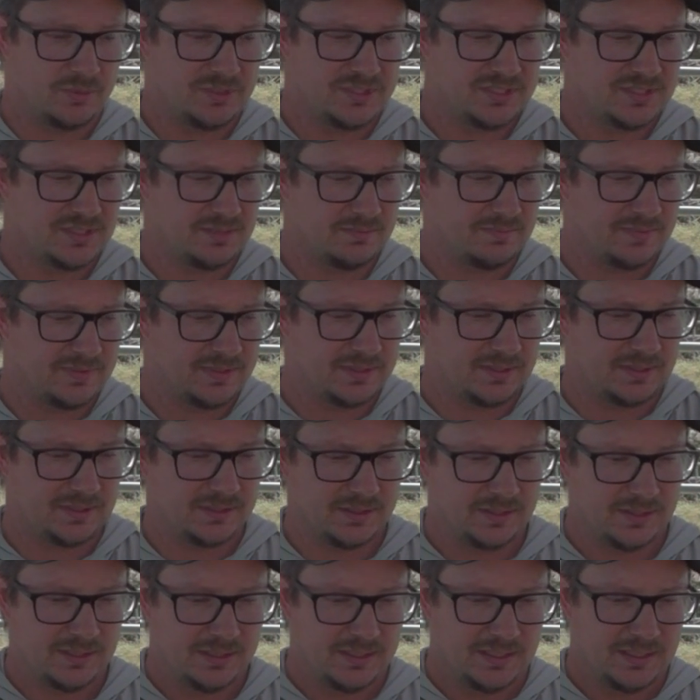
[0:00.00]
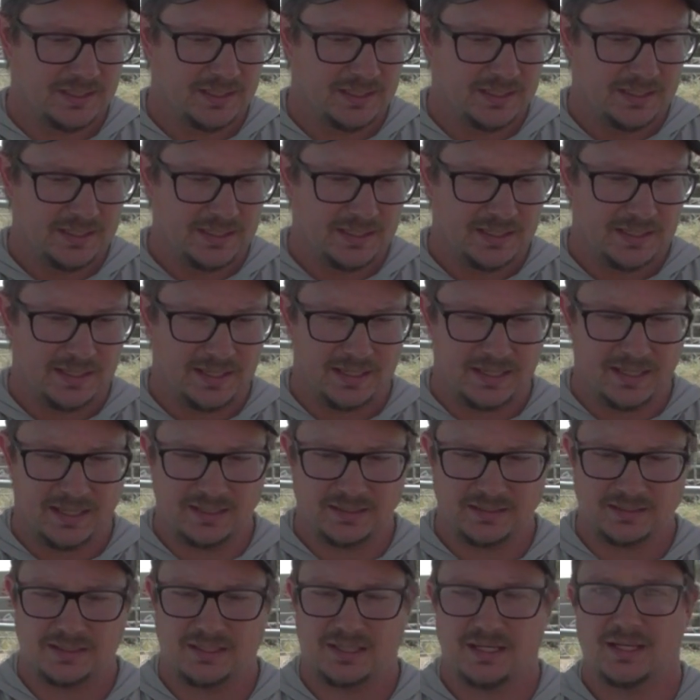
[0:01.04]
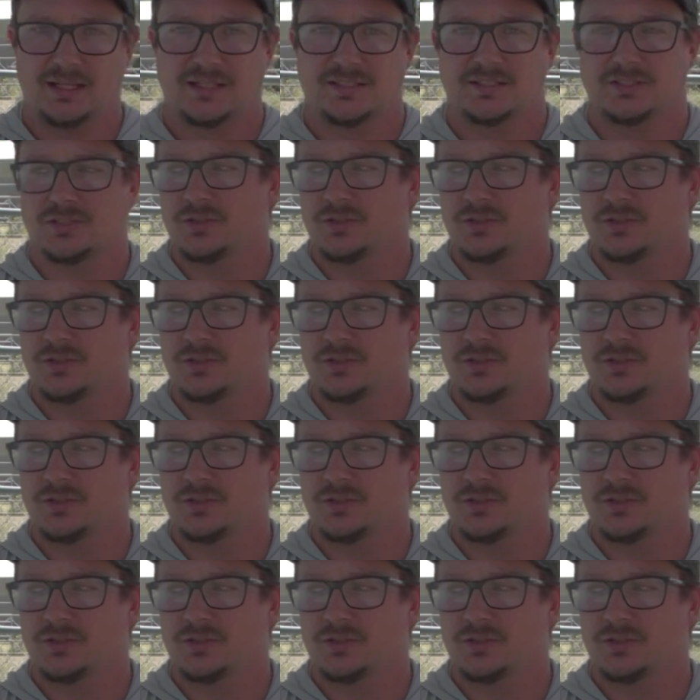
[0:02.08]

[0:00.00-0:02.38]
something, and